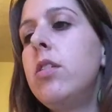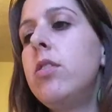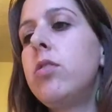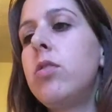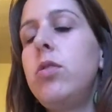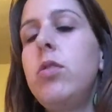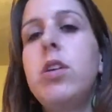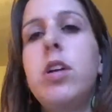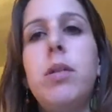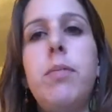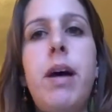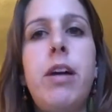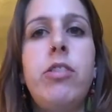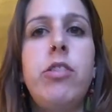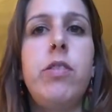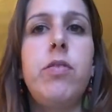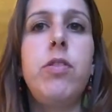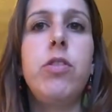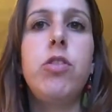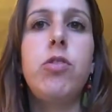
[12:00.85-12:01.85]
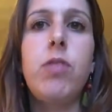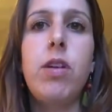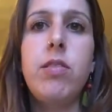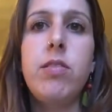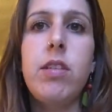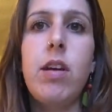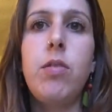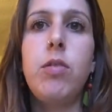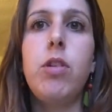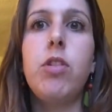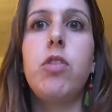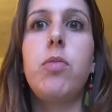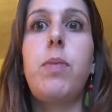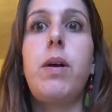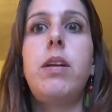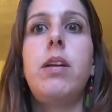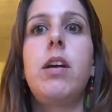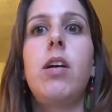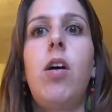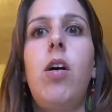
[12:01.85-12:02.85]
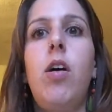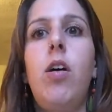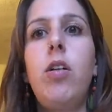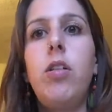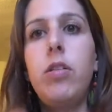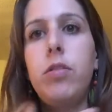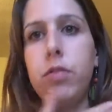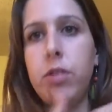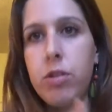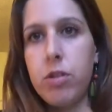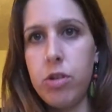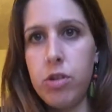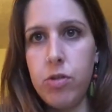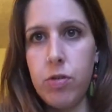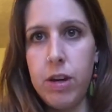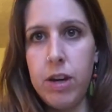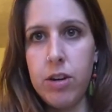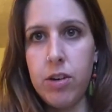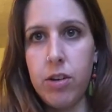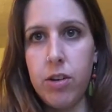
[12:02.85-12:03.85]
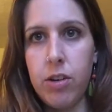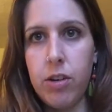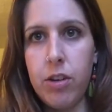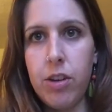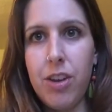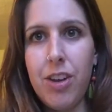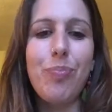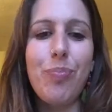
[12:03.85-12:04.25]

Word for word: So you can imagine, if you're stressed out and you're spending all of your adrenal